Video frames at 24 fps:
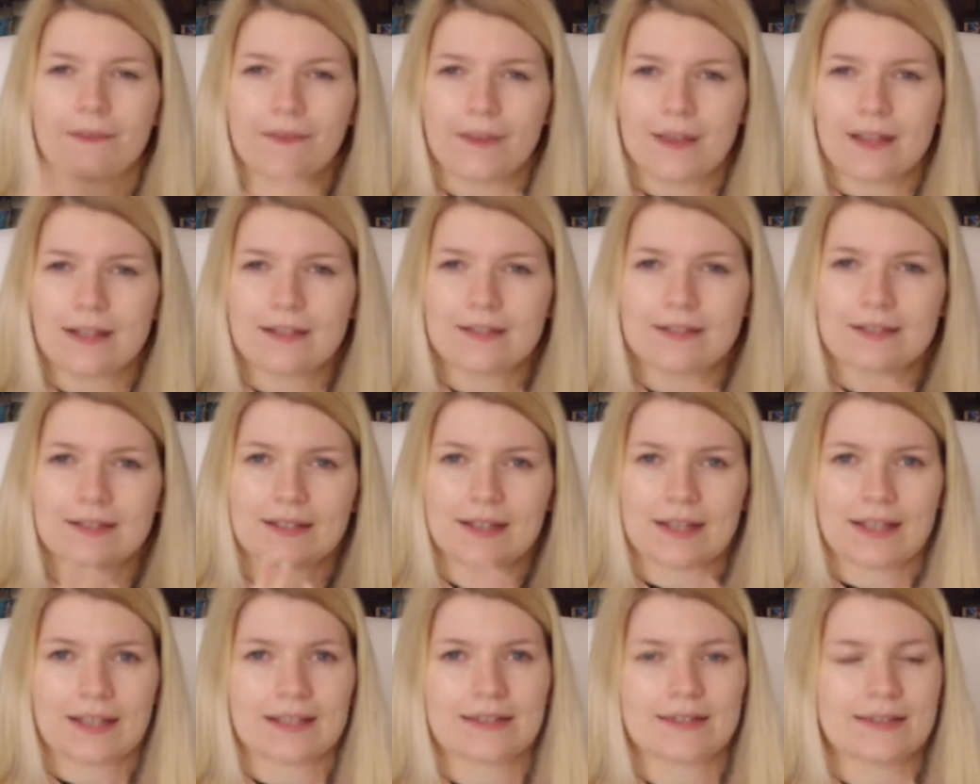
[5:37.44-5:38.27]
this
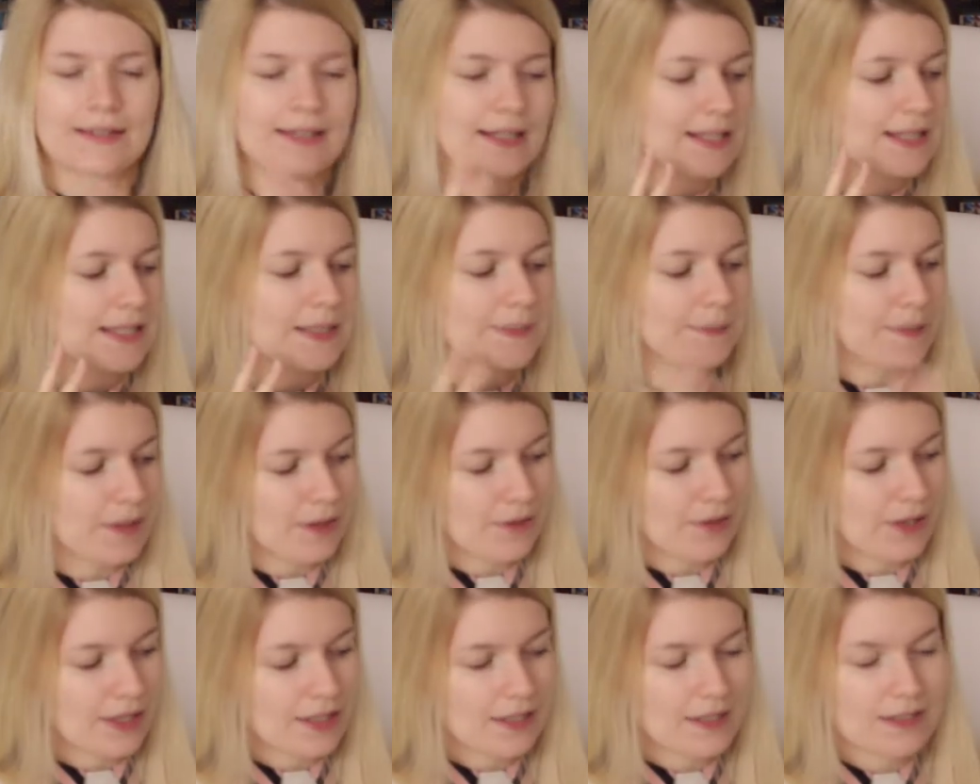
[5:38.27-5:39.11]
is the
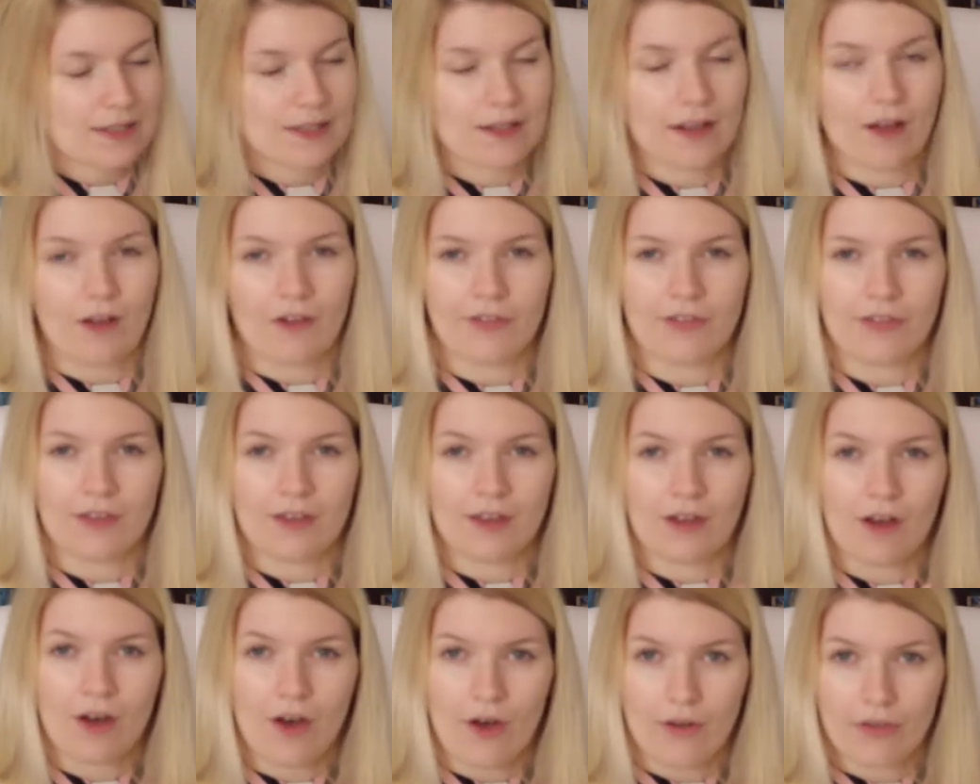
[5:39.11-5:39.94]
experience of
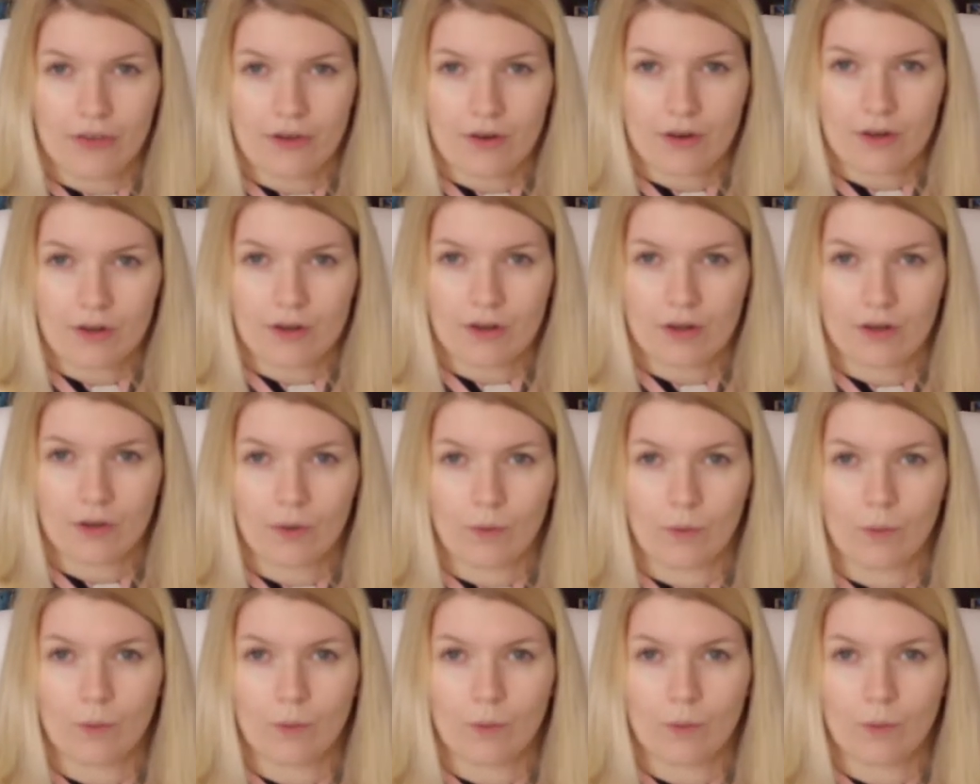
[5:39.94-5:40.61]
the author